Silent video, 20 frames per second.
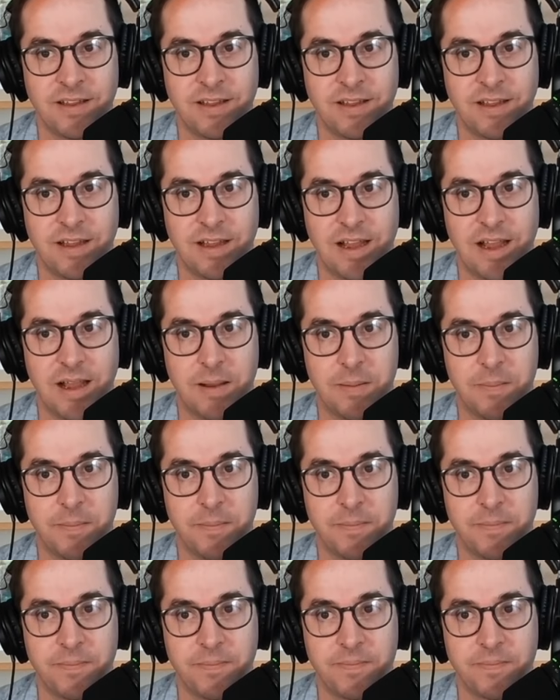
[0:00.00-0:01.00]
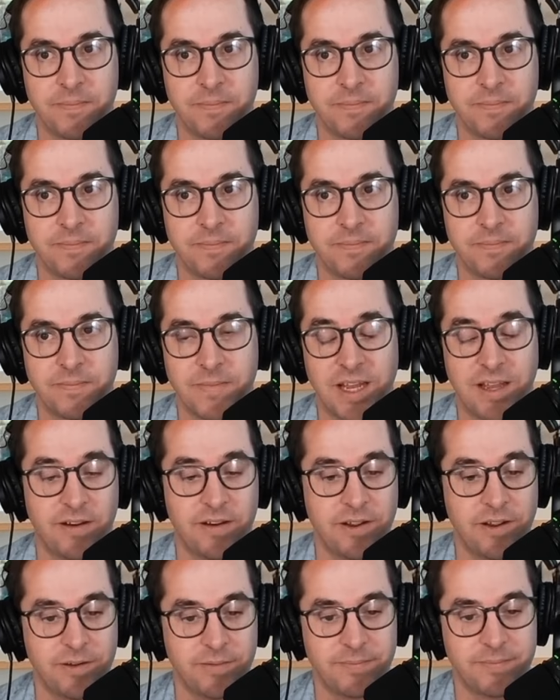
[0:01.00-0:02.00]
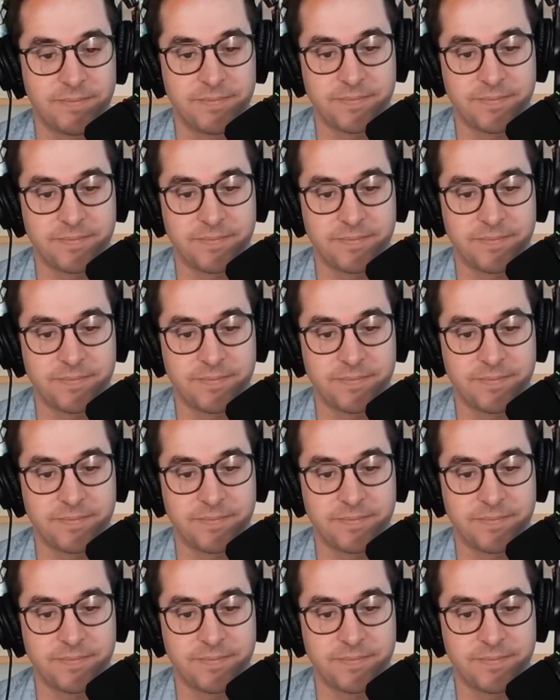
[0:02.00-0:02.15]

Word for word: Um, it doesn't I end.